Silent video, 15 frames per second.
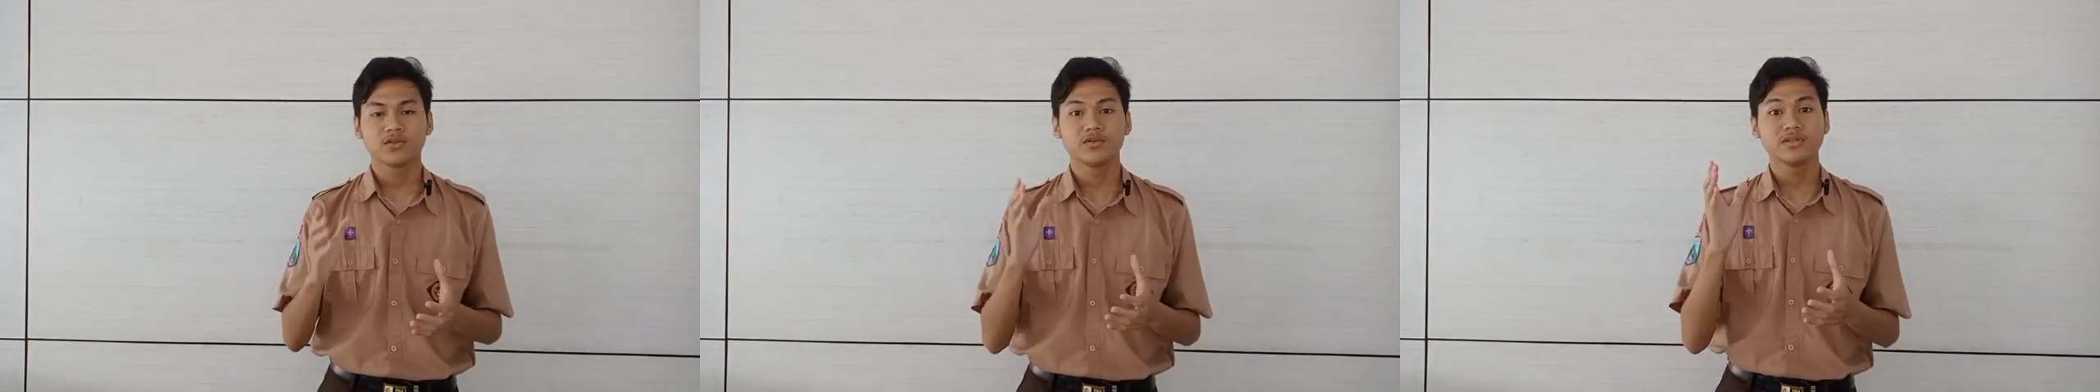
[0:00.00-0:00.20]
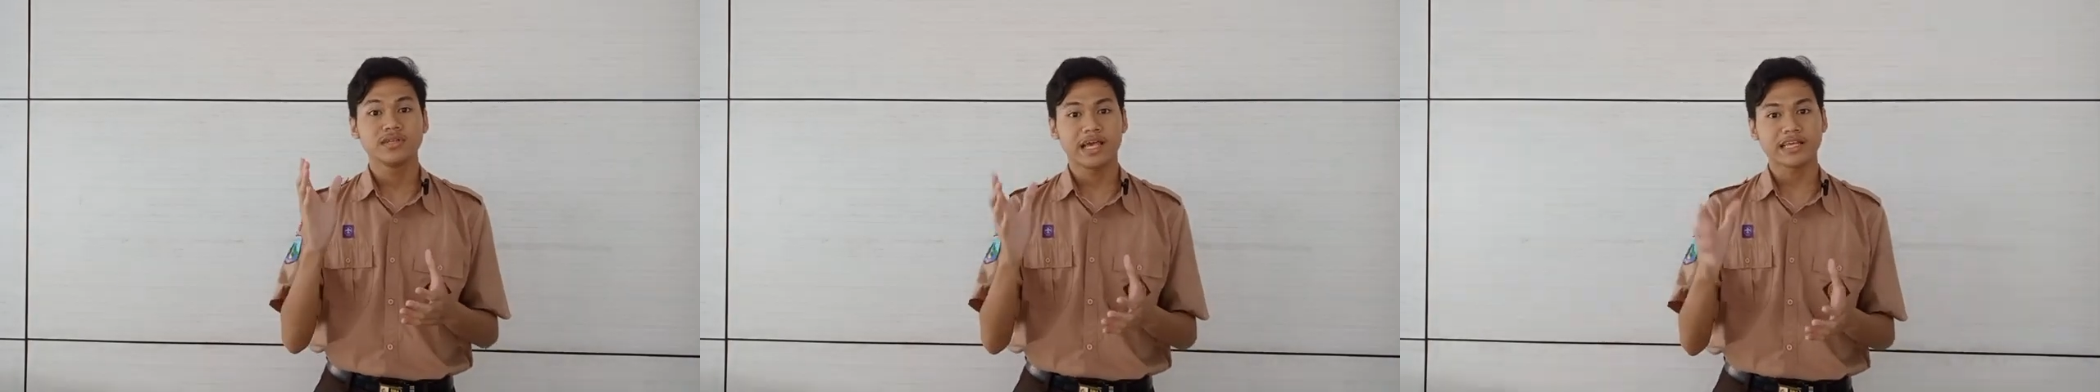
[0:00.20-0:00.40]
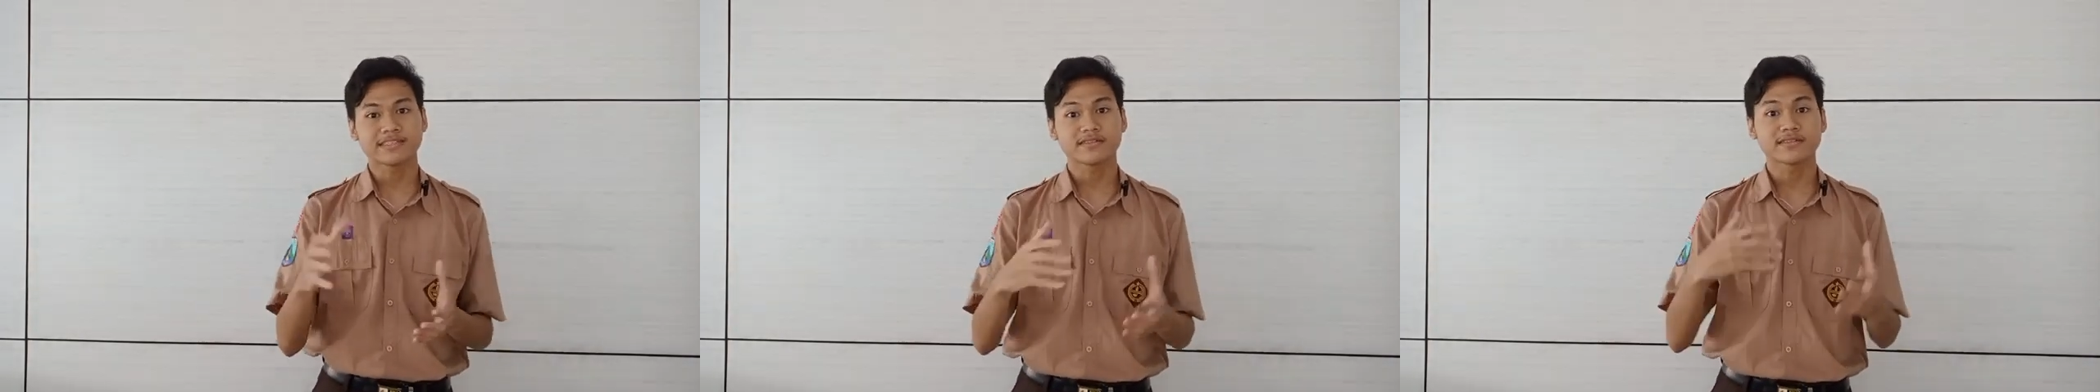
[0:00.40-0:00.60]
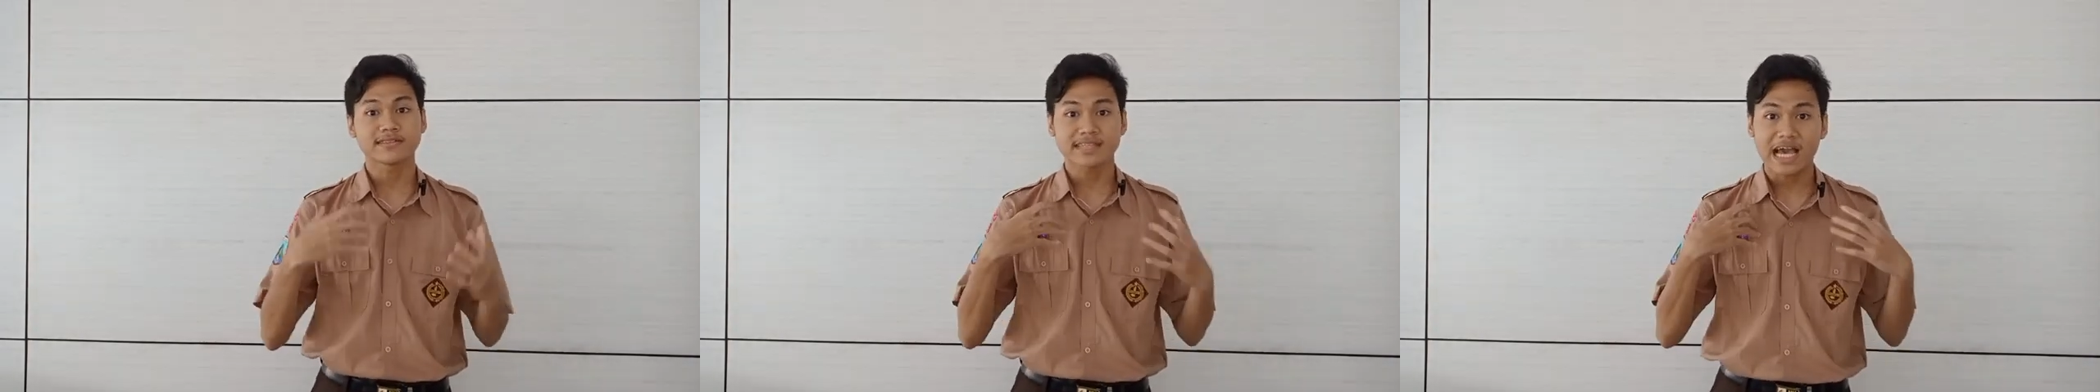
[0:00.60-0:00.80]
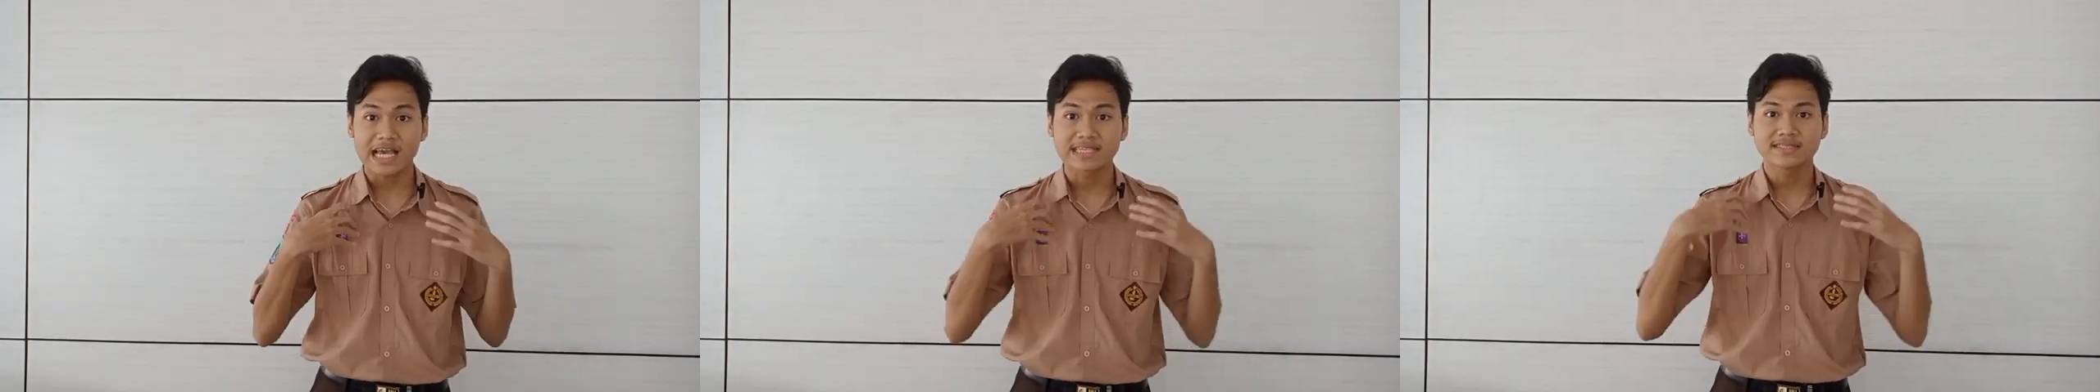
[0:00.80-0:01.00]
to
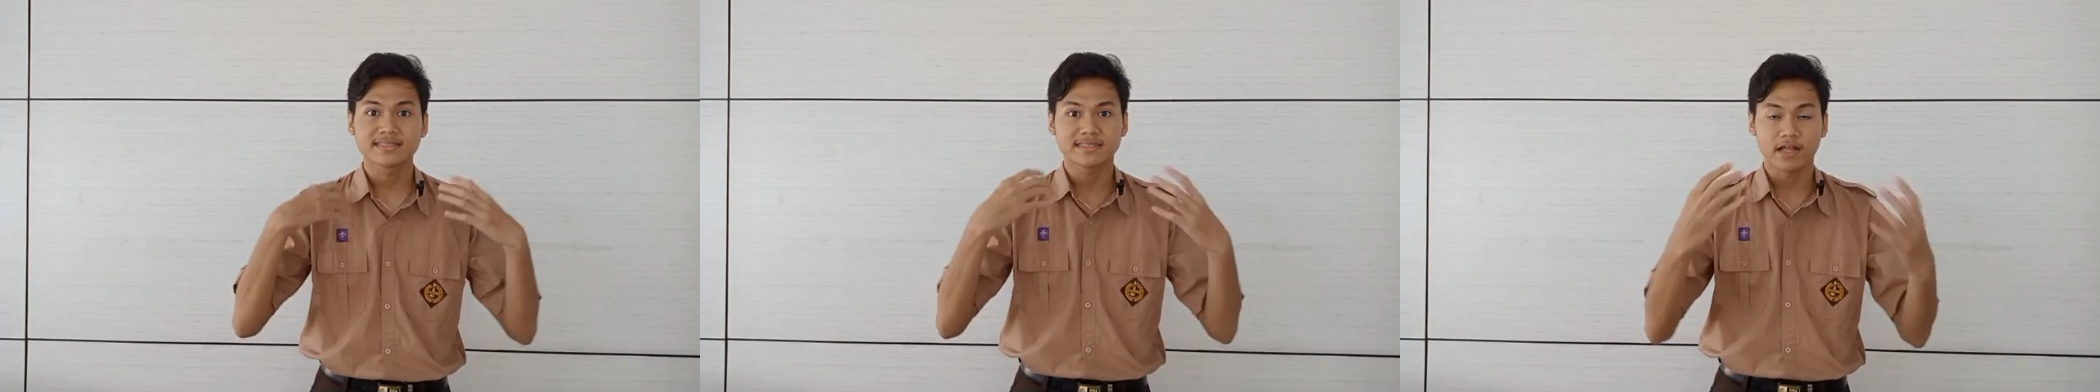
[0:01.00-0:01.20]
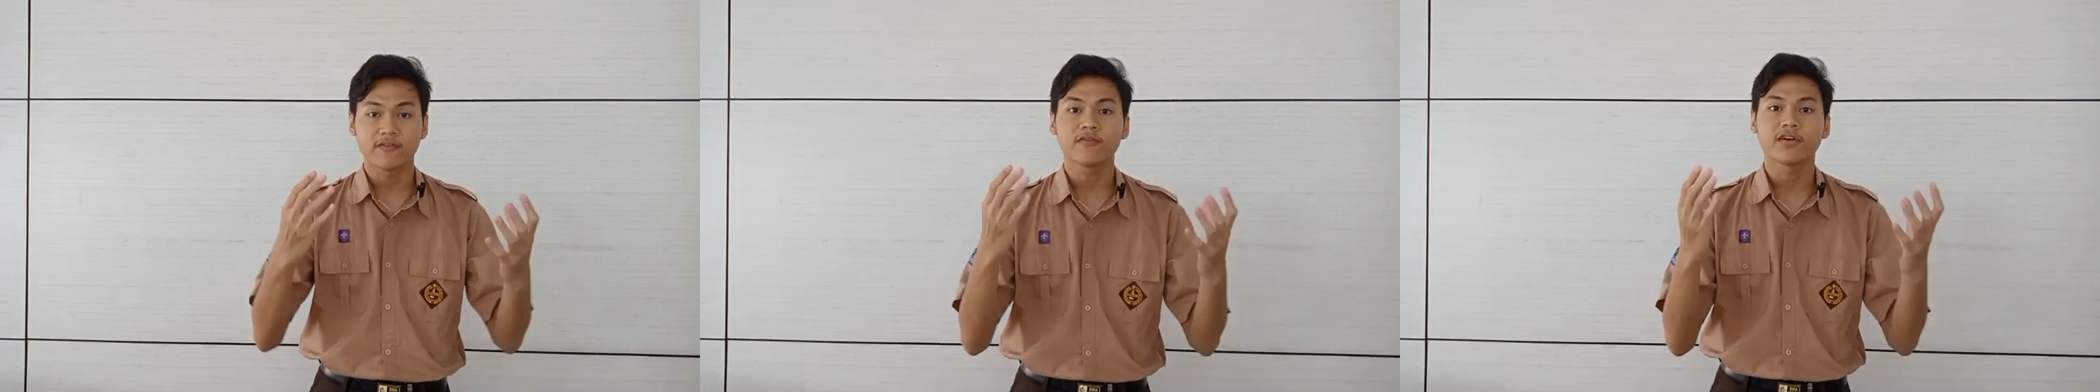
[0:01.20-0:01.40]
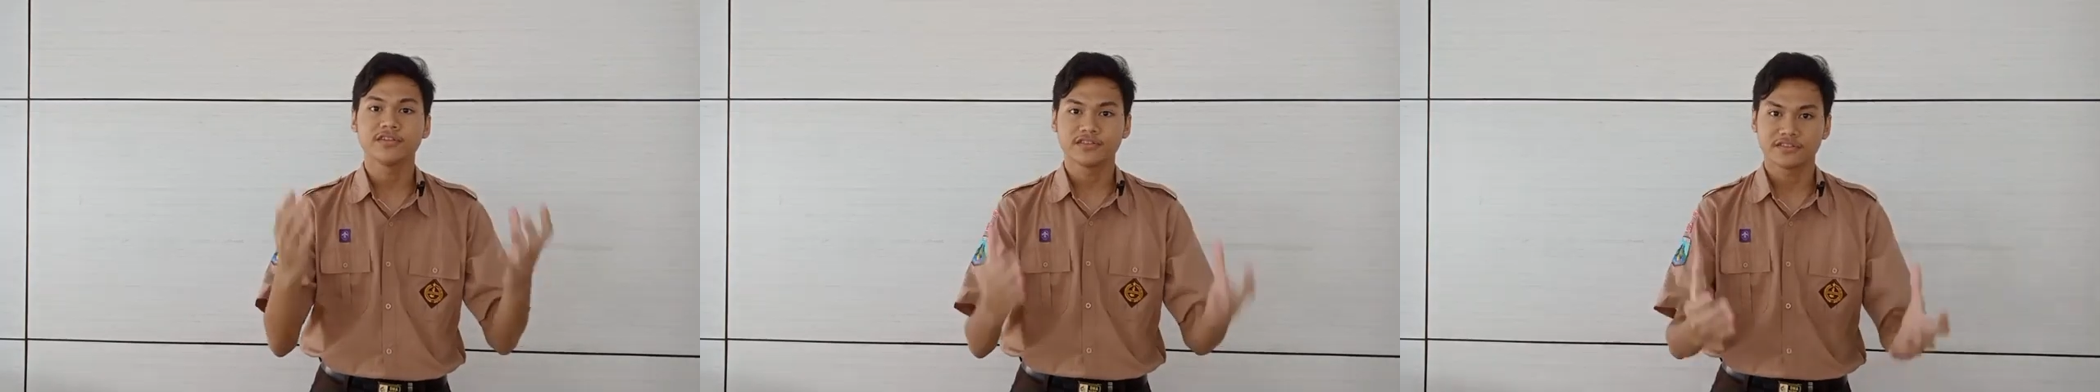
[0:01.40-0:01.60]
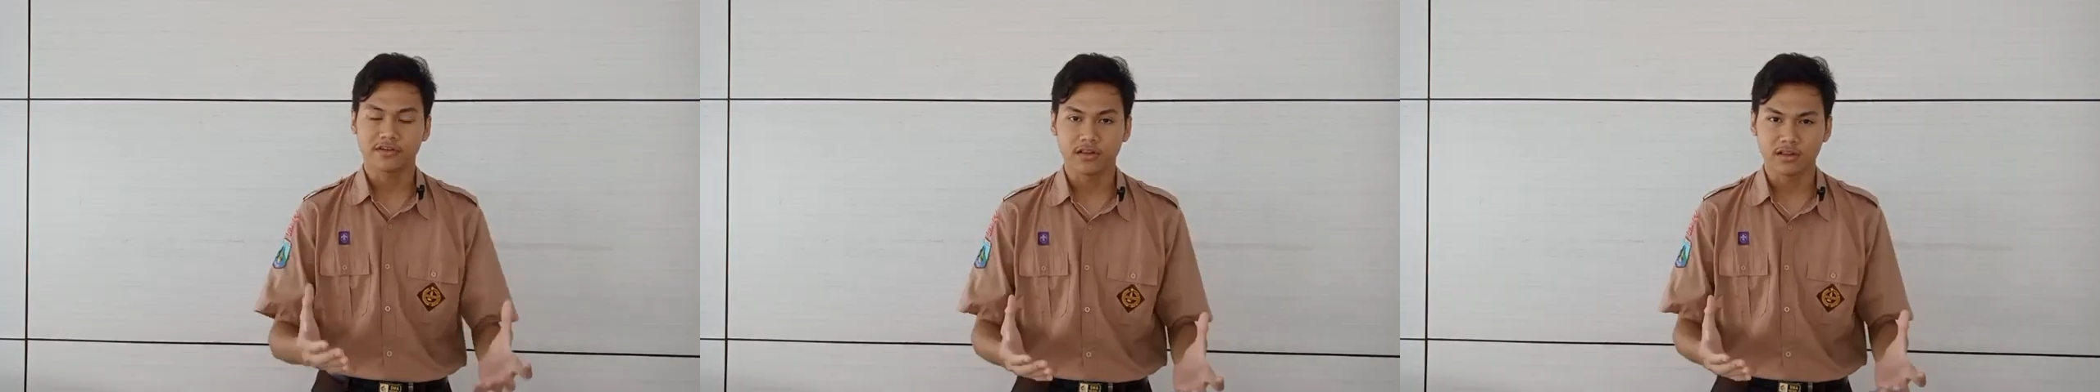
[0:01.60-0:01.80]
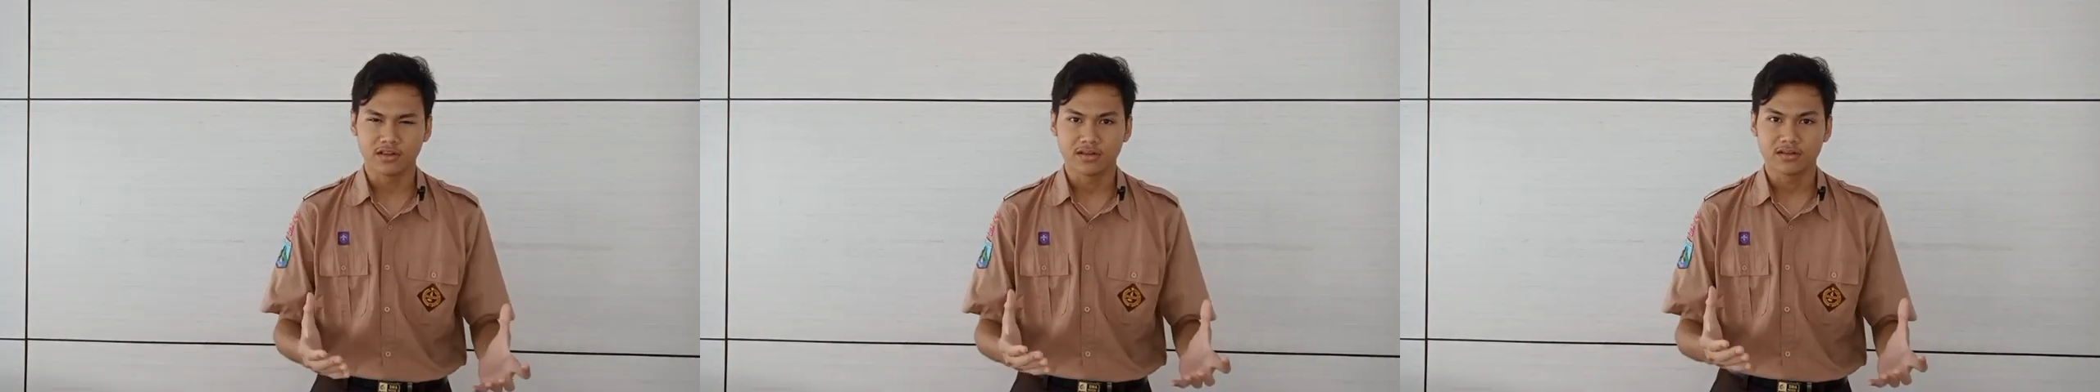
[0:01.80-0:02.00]
exercise
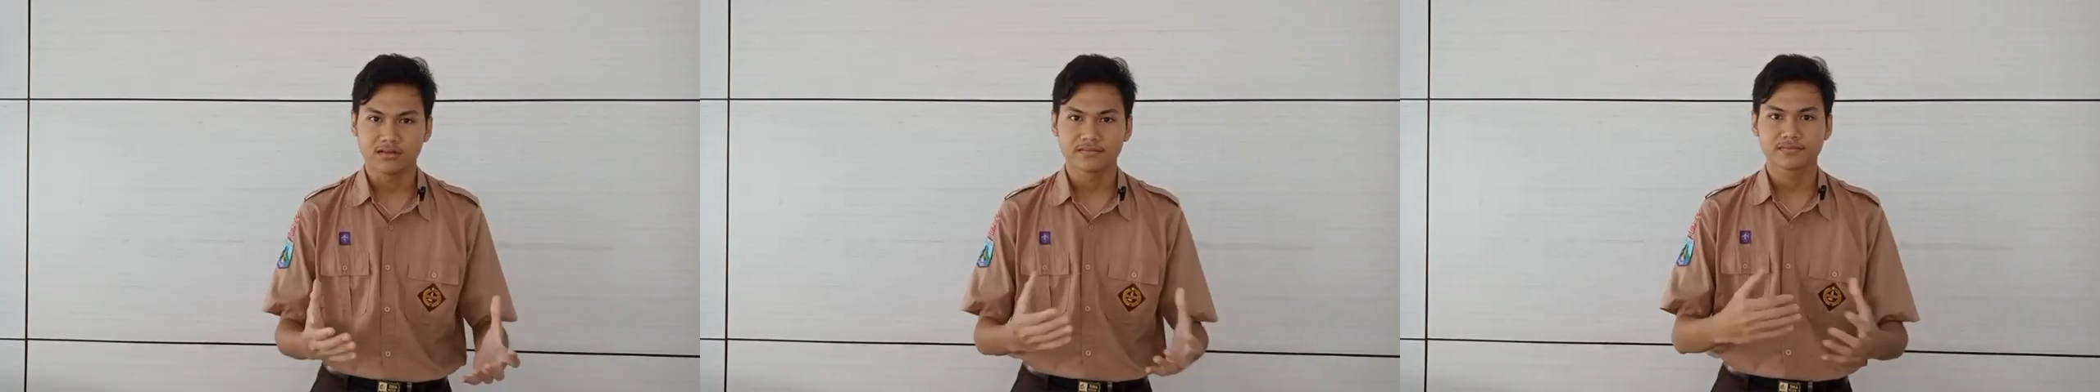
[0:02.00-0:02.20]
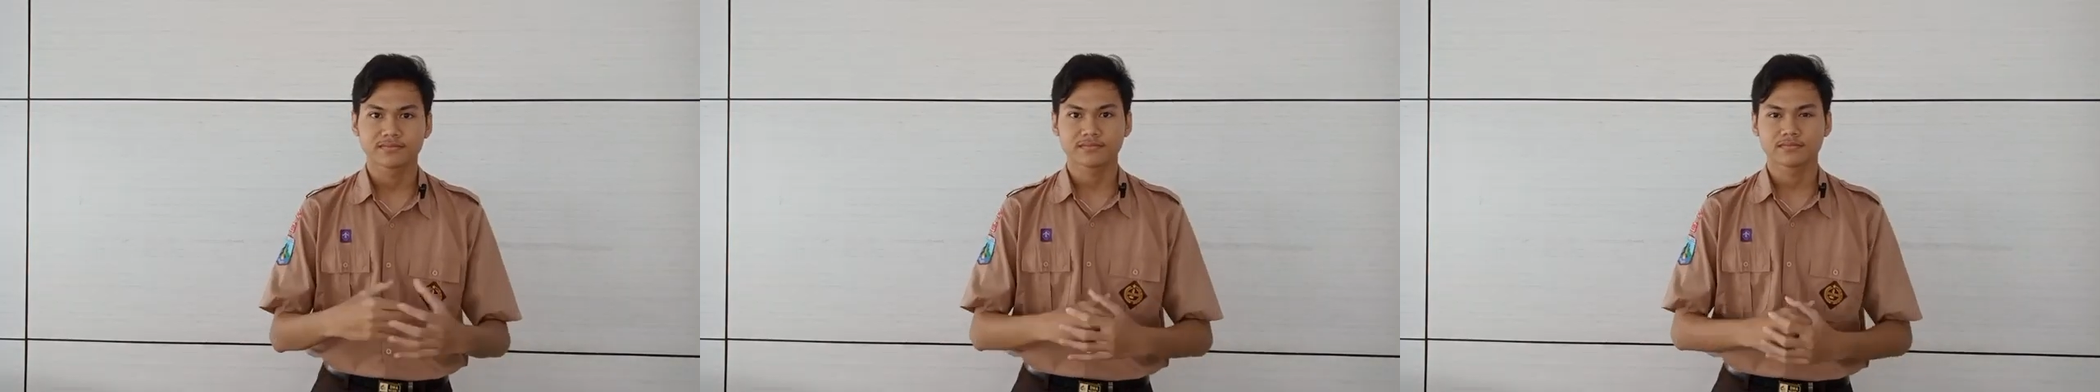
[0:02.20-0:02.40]
self-control.